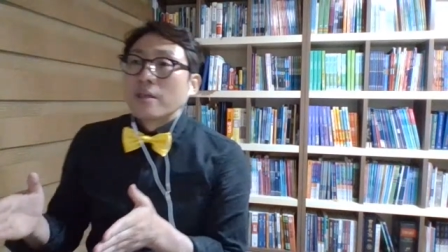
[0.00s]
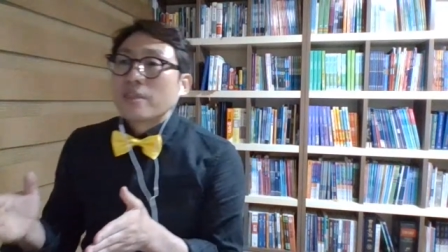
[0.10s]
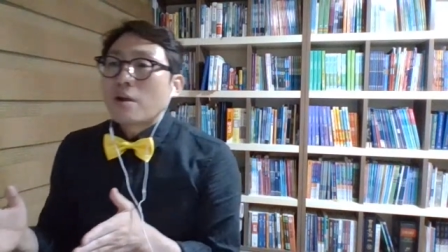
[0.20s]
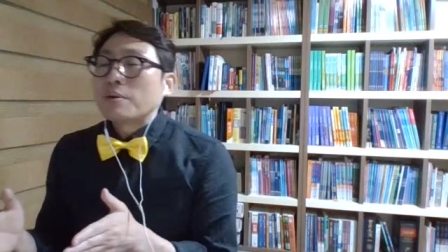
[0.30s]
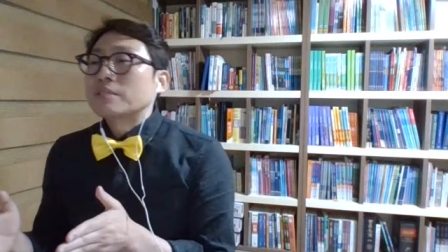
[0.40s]

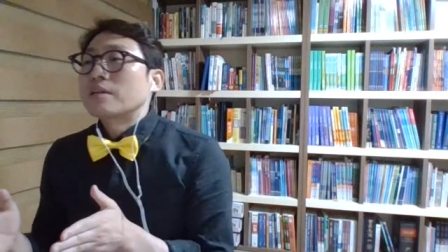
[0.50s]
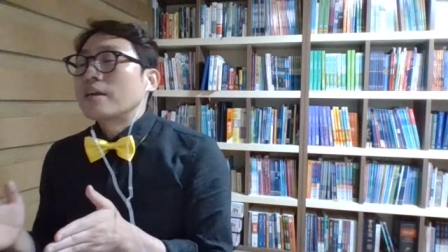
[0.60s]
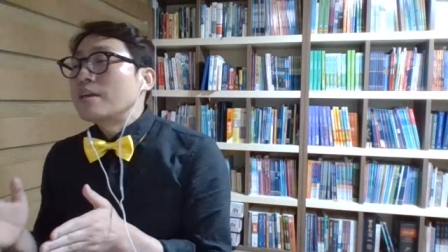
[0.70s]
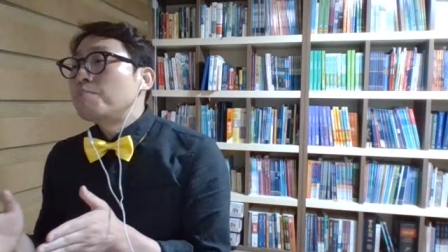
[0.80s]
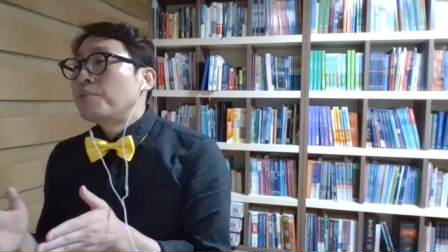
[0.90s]
there is a
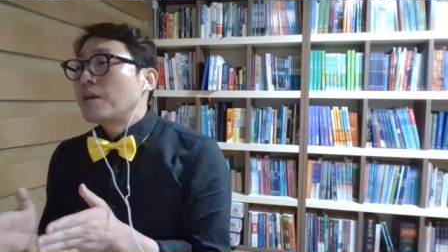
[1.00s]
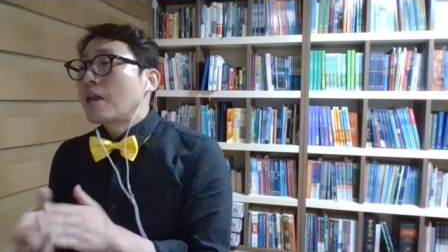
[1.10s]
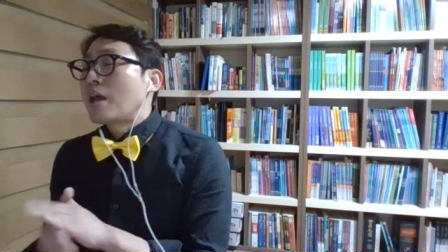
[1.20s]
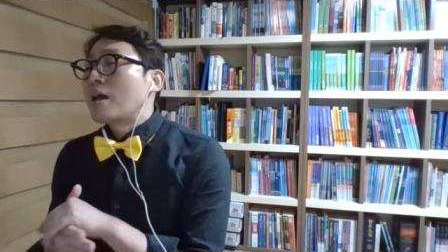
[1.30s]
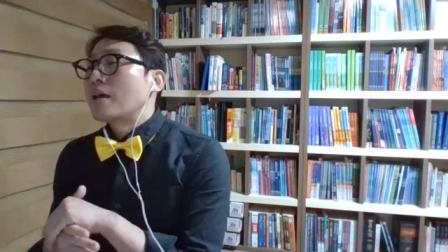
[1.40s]

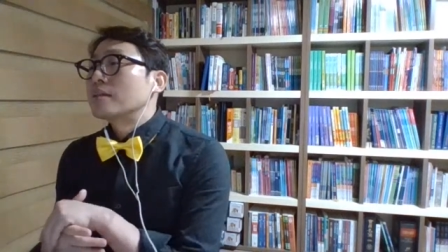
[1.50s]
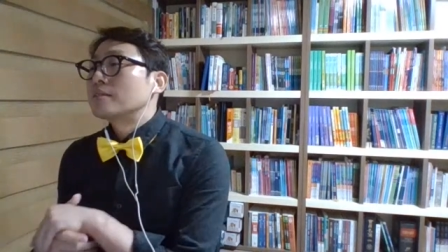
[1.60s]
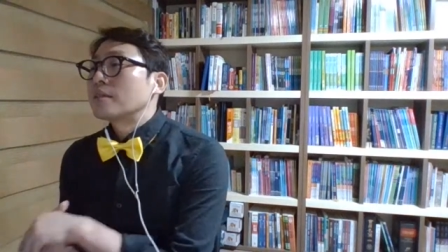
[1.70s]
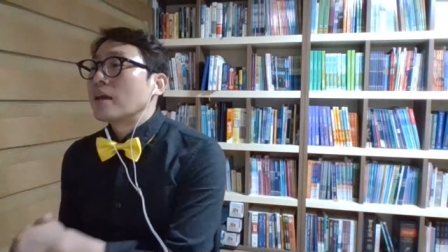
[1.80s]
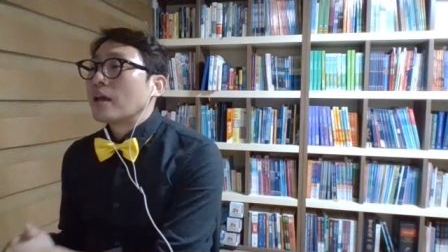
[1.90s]

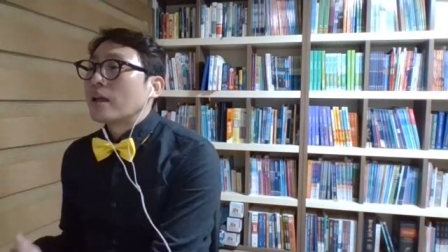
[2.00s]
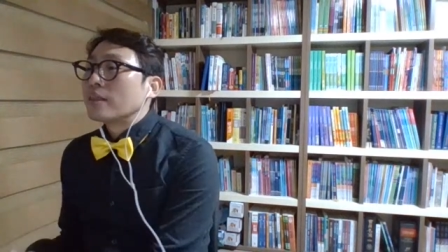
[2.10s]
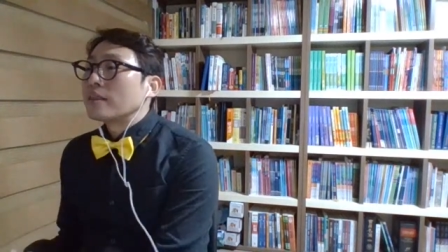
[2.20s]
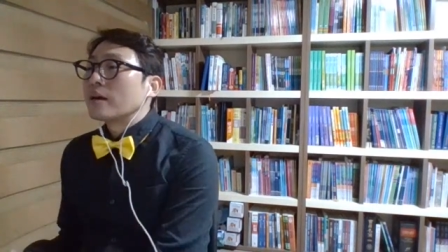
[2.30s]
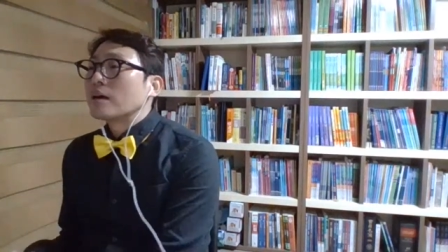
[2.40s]
EPS
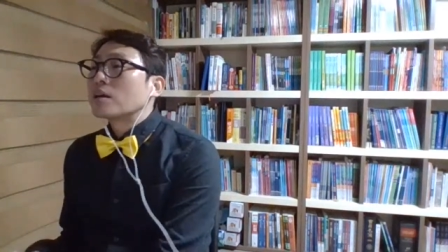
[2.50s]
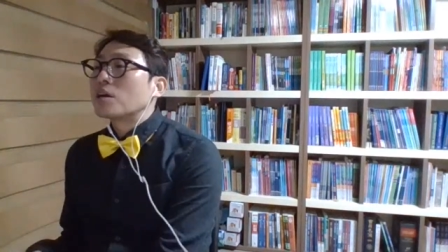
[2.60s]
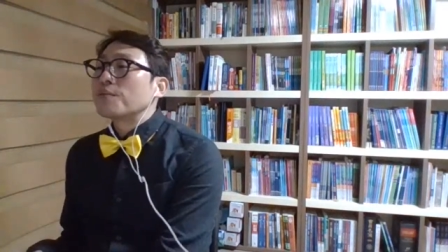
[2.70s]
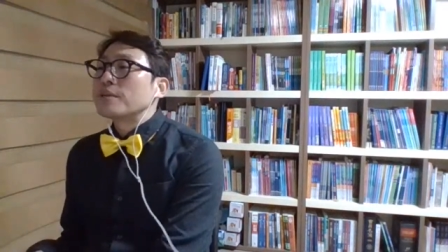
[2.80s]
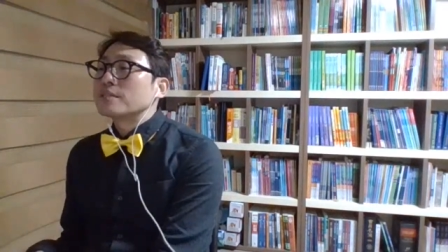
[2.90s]
and the
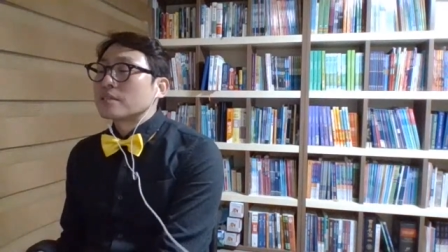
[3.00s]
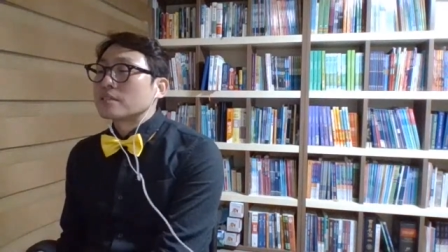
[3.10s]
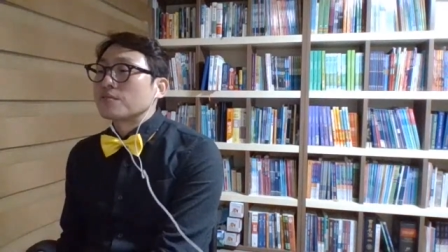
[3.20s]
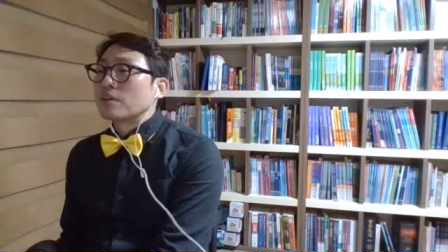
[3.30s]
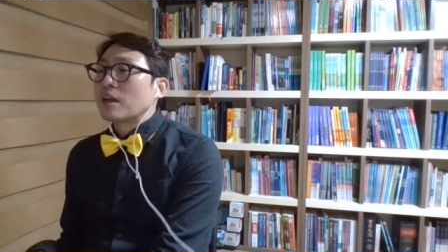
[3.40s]
Korea
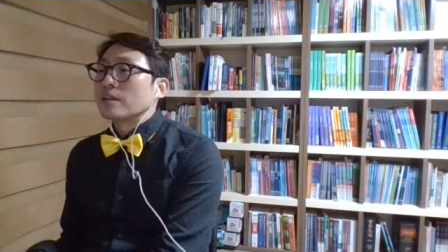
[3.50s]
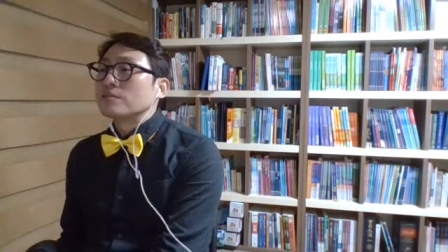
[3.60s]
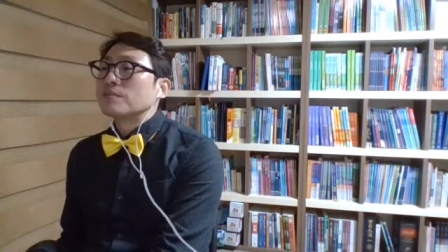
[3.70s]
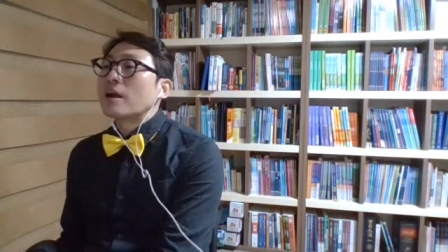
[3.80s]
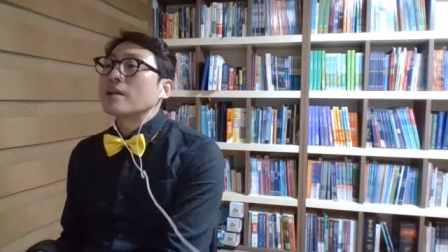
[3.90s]
certificate,
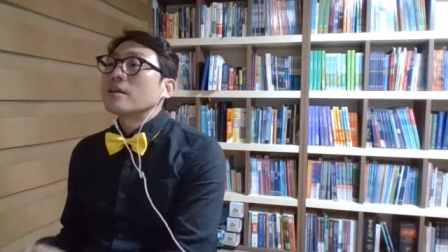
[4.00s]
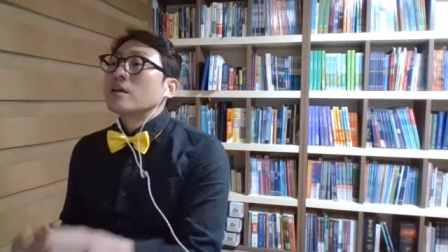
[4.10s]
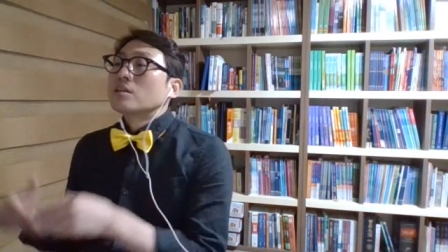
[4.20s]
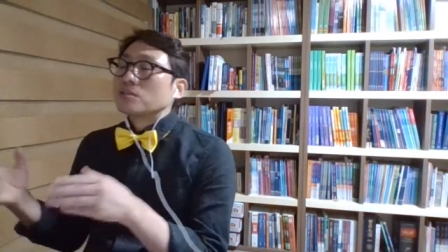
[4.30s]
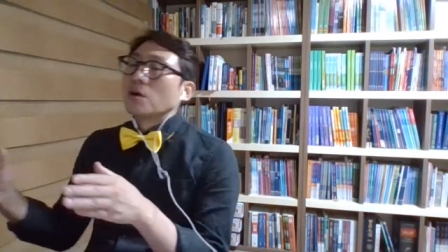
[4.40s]
right?
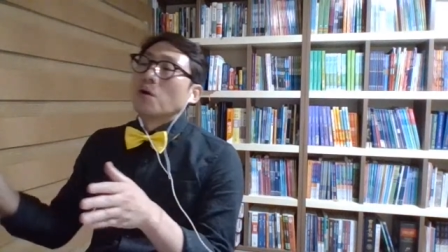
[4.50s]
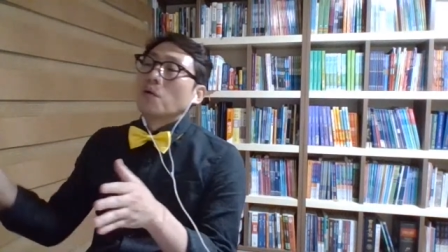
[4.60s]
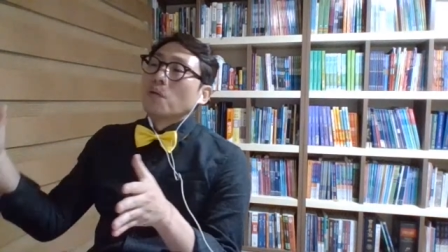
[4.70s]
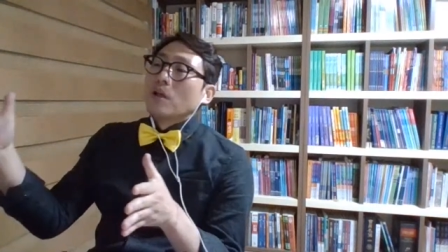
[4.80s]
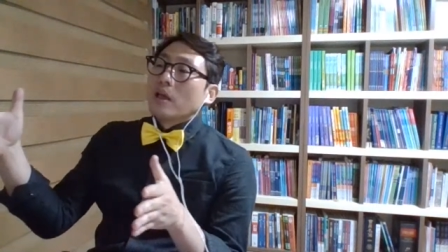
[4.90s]
So,